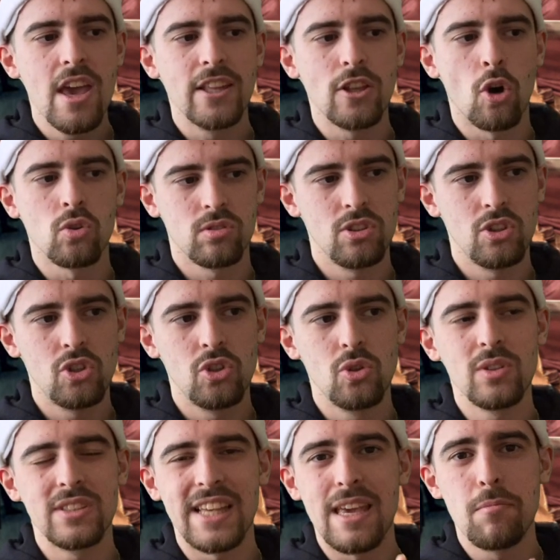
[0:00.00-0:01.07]
It also
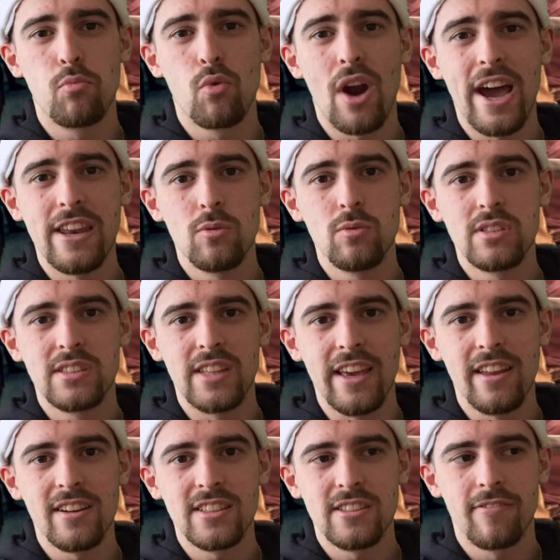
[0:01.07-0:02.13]
introduced a brand new
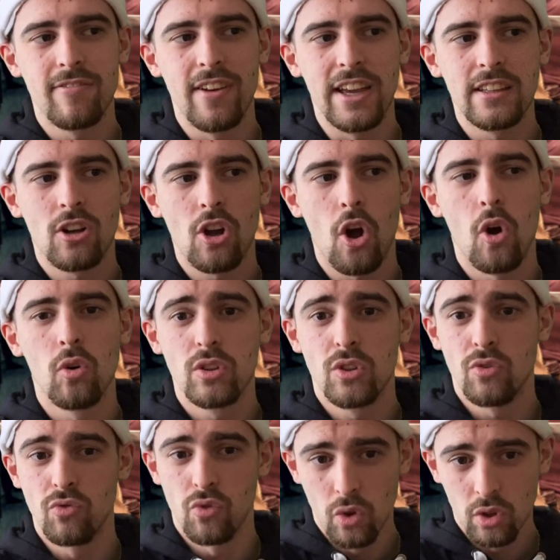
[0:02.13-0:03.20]
status effect called
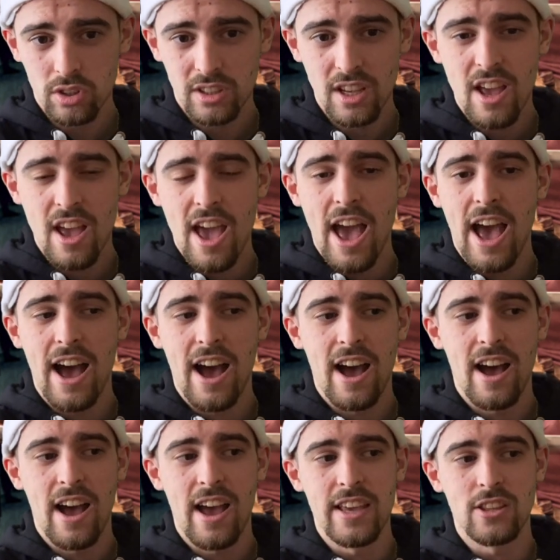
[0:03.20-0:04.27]
Root. It